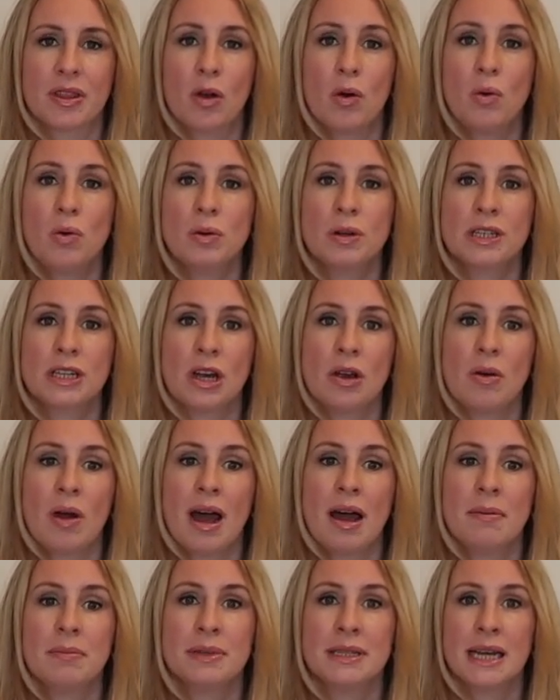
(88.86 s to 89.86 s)
Also,
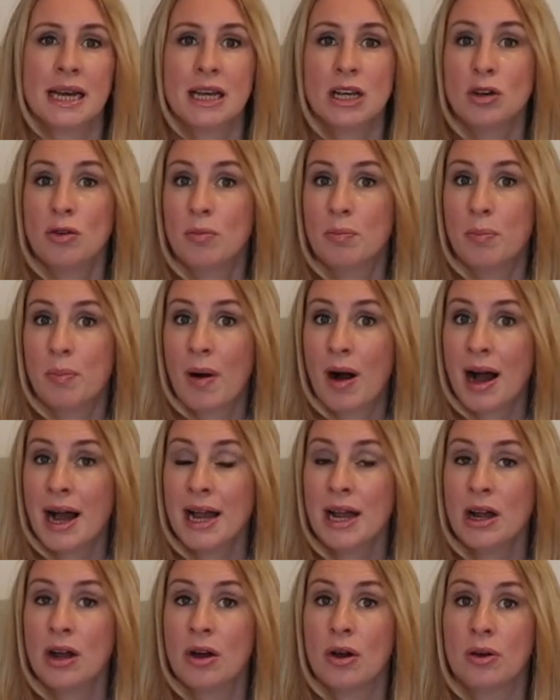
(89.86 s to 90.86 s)
update your
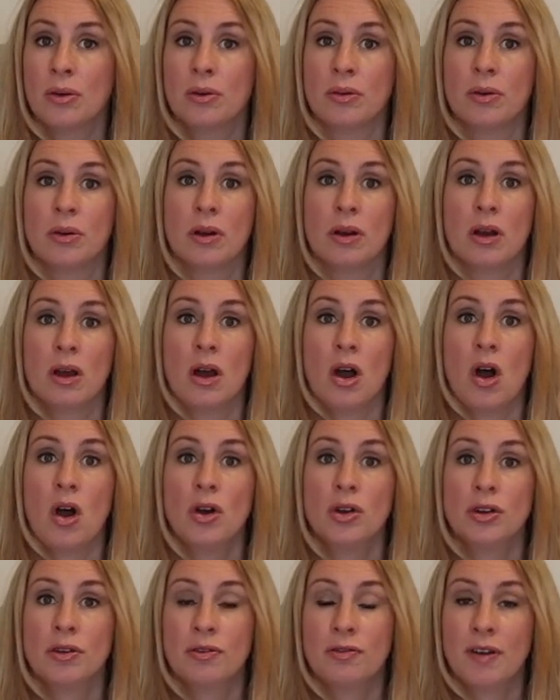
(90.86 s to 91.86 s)
bio
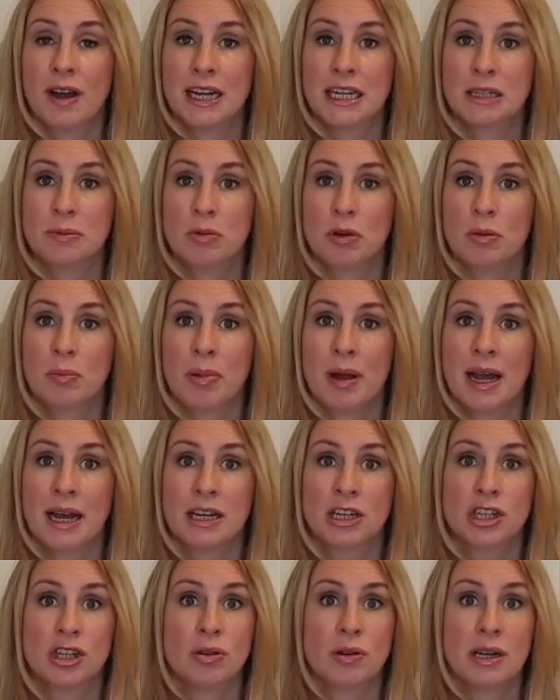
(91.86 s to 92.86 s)
on your Facebook
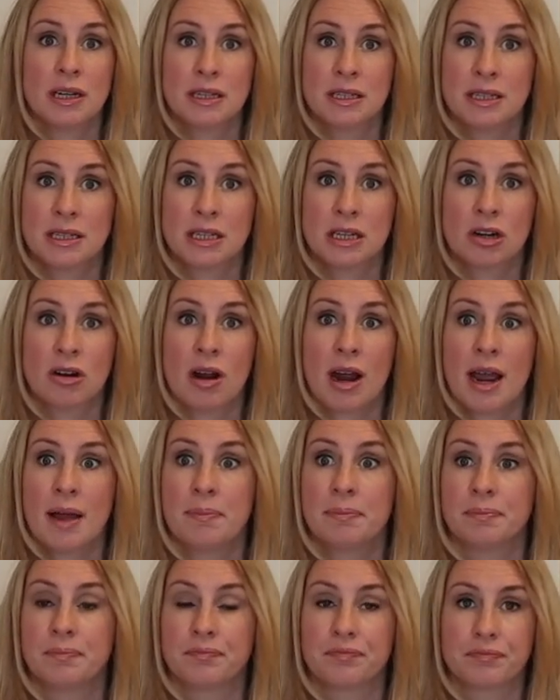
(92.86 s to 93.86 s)
page, your
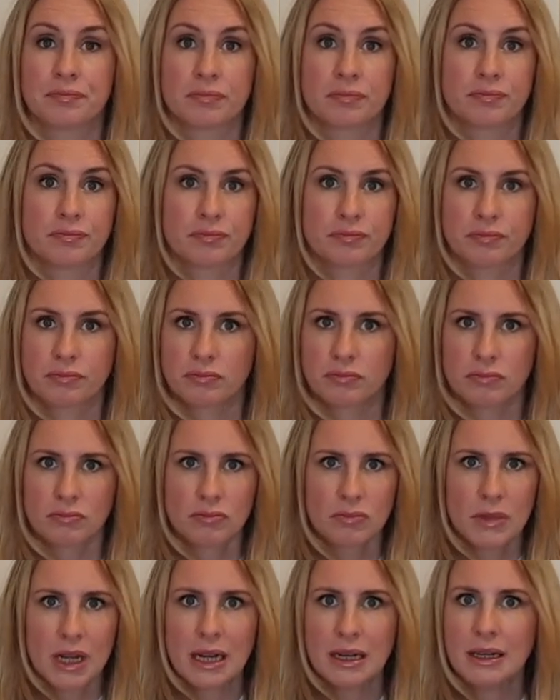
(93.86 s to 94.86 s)
Instagram,
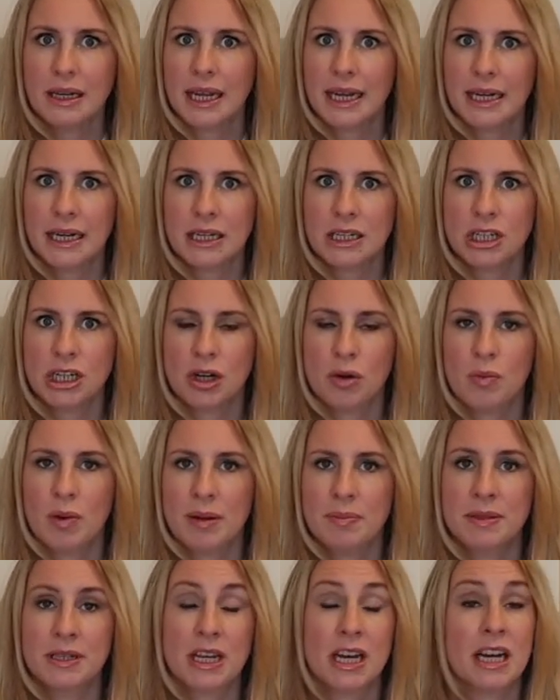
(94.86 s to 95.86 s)
Link it to your
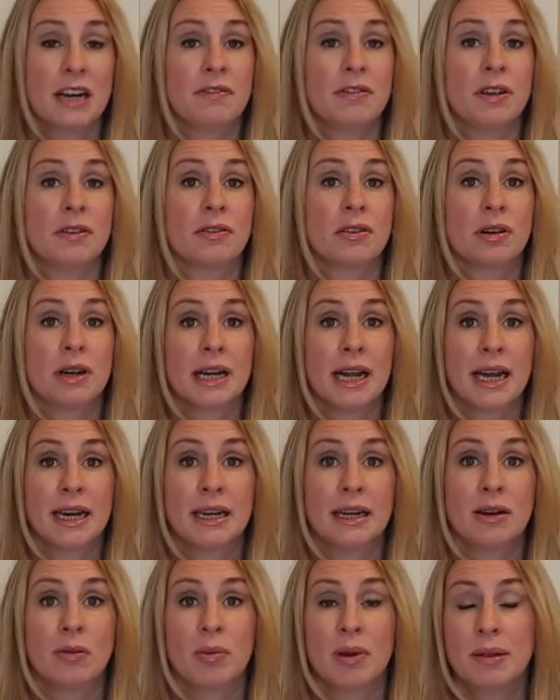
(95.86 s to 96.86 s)
website if you've
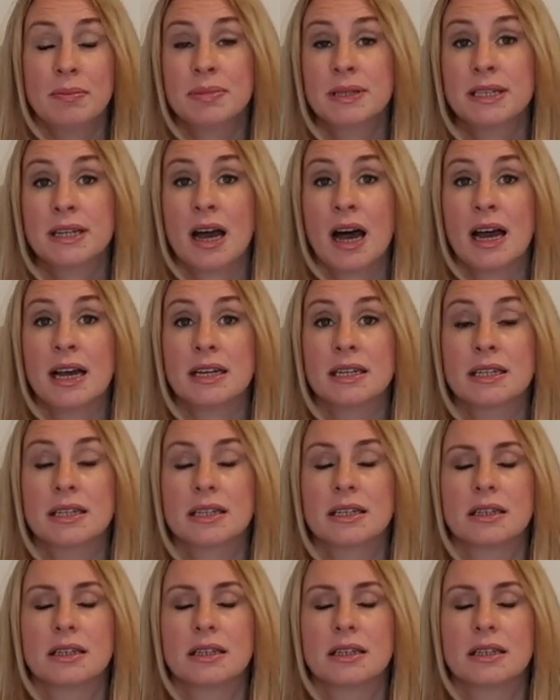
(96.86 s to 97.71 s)
created a website.